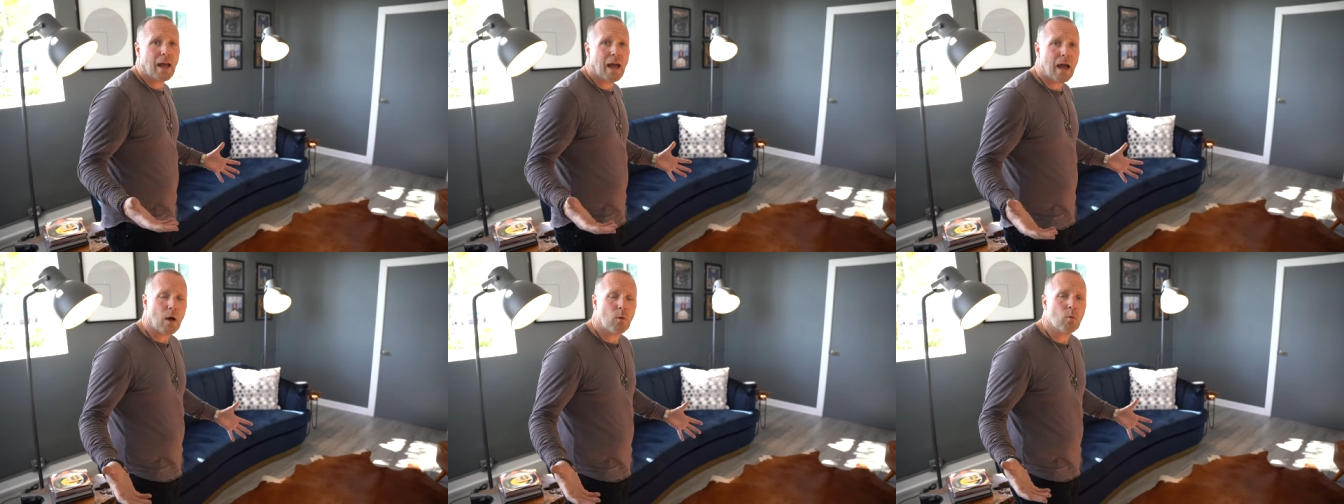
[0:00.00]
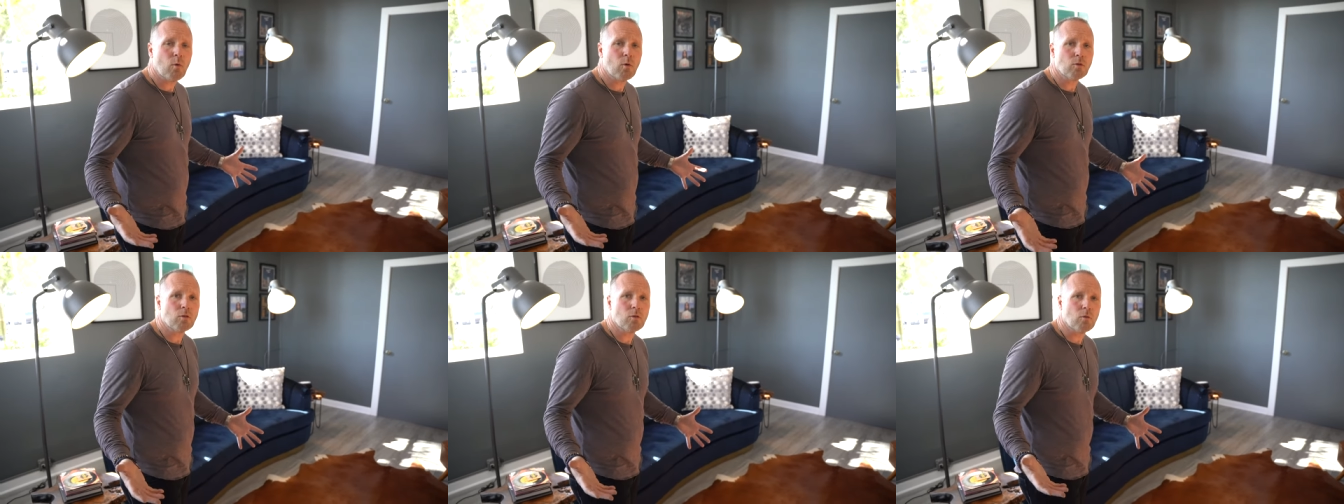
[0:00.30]
how
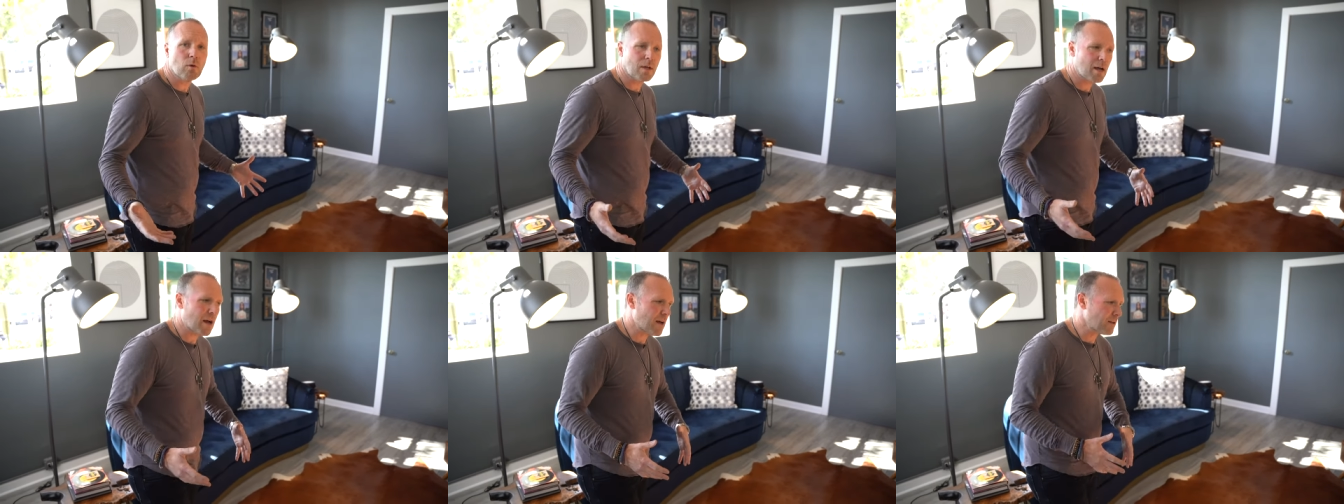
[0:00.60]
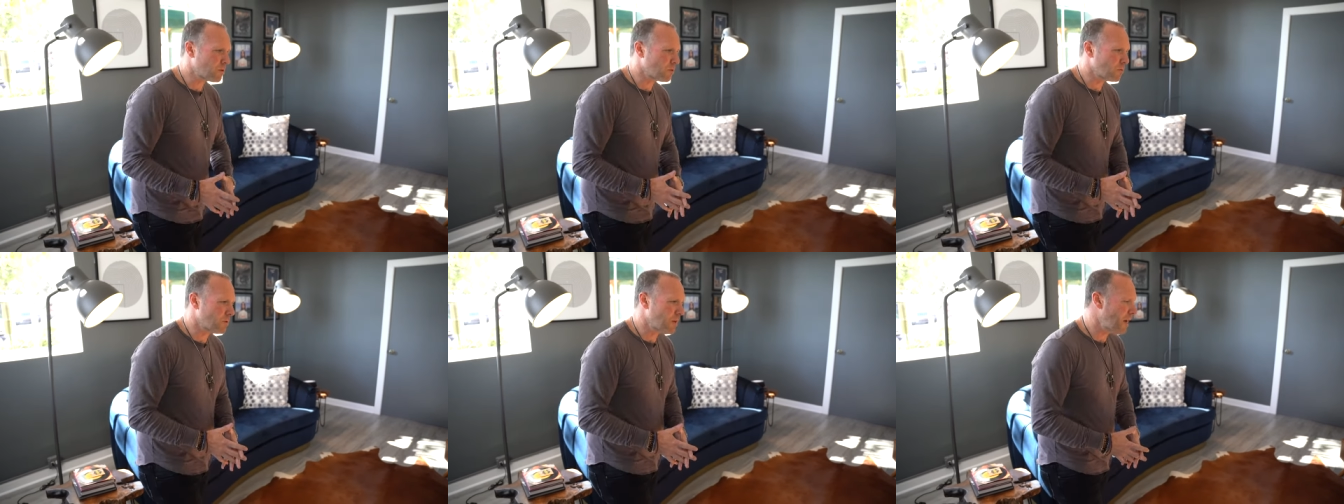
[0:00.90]
we'll do a
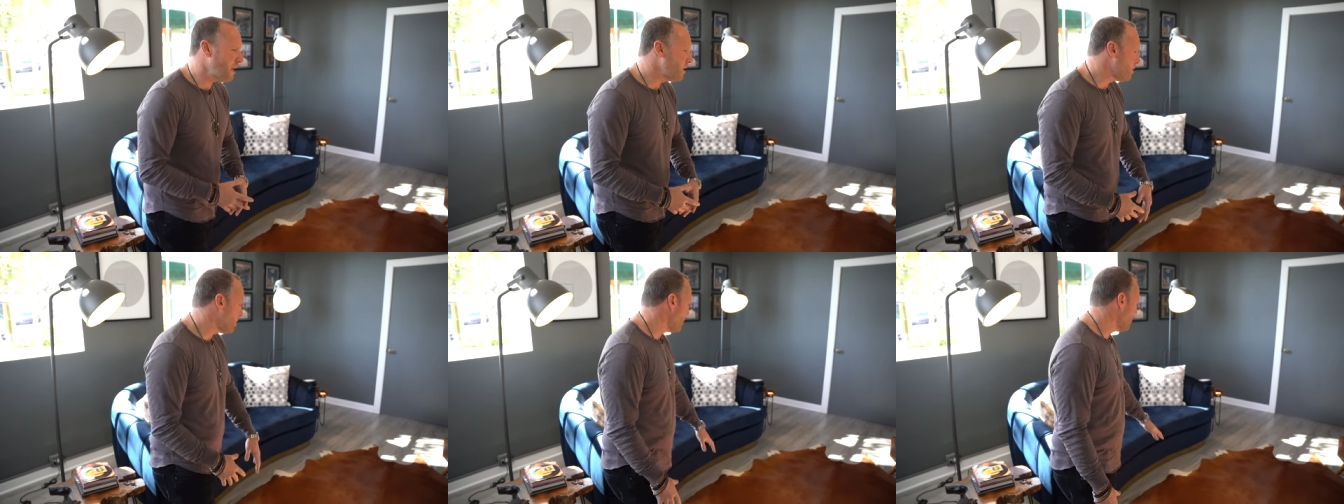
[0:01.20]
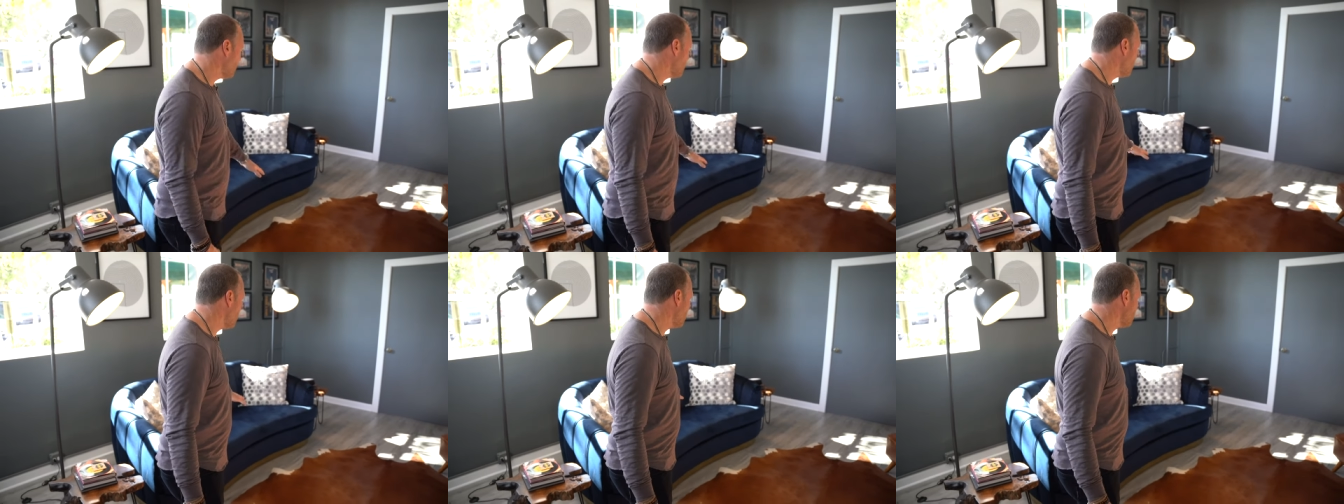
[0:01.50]
consultation
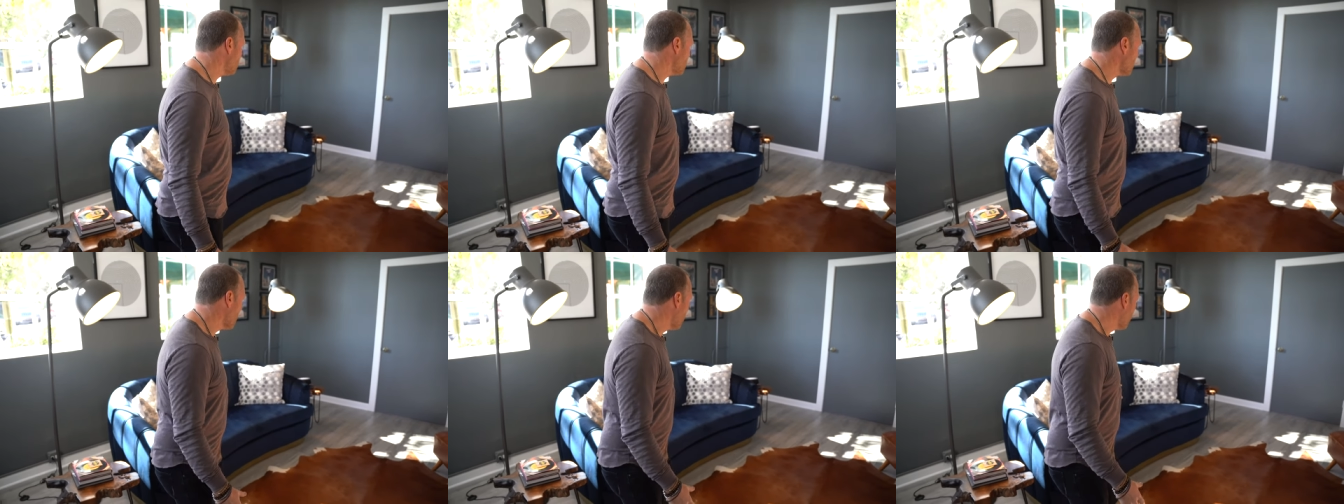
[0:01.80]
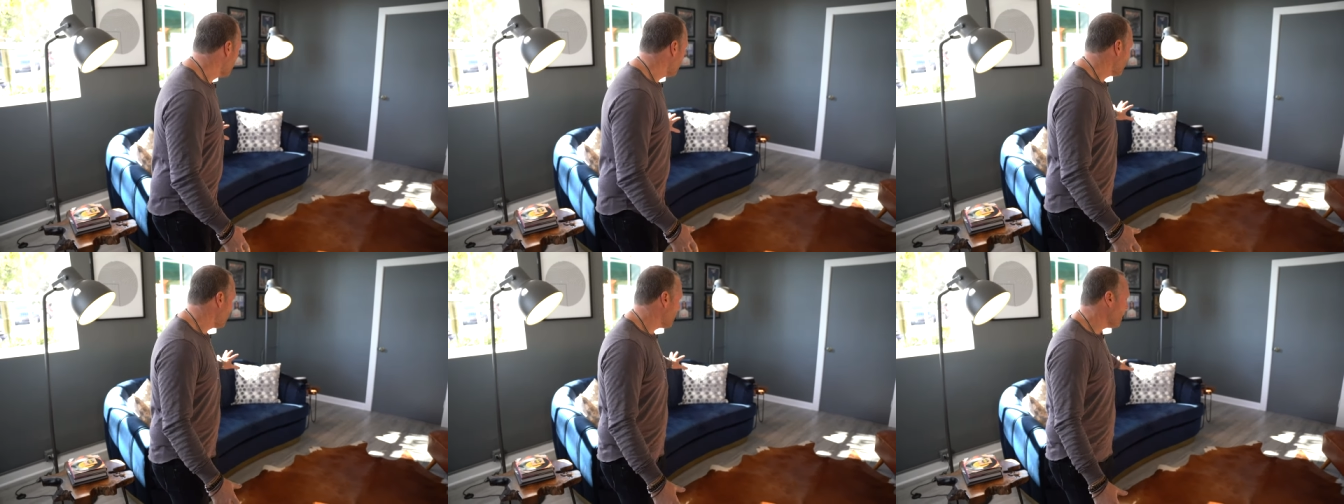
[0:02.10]
is,
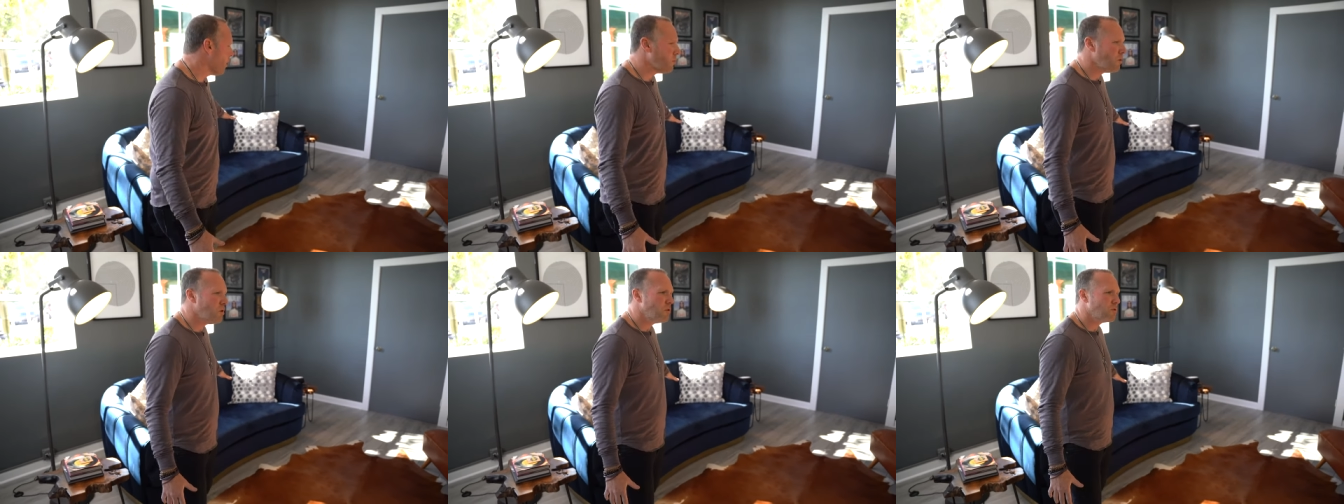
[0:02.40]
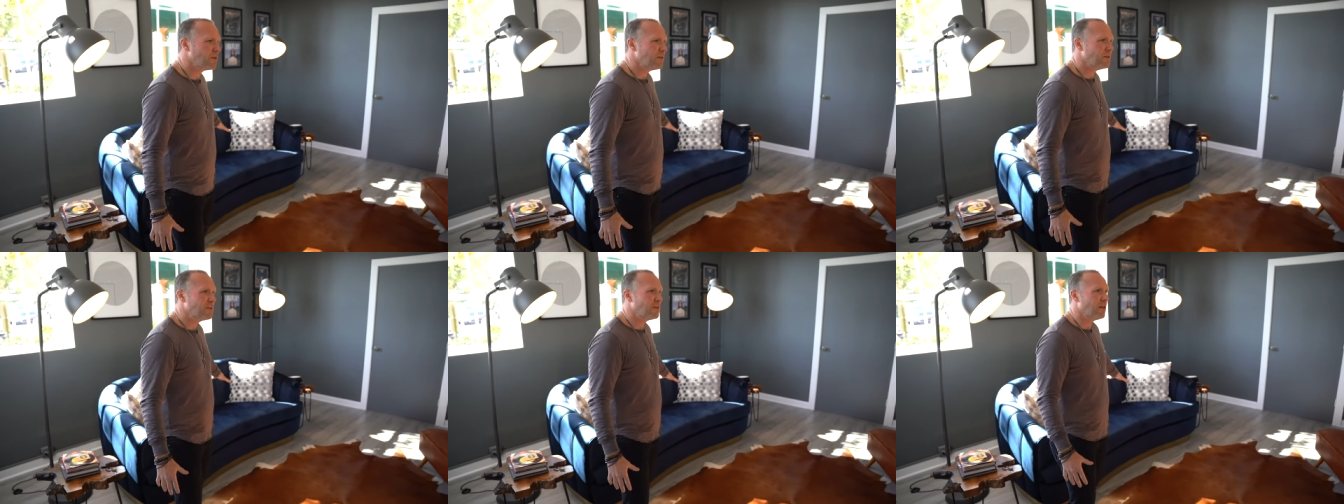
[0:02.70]
they'll
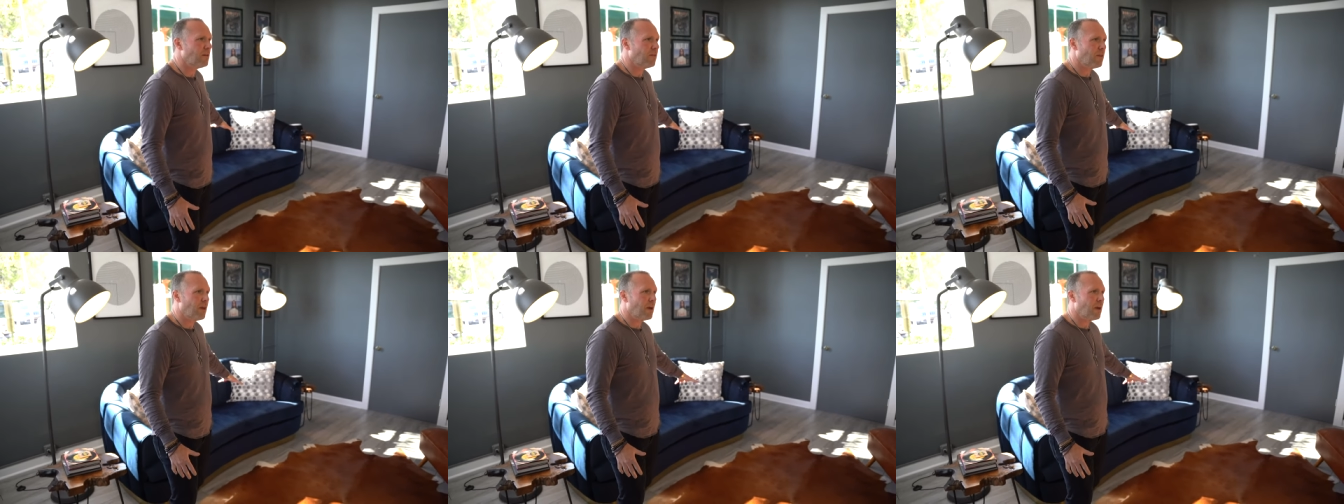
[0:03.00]
usually sit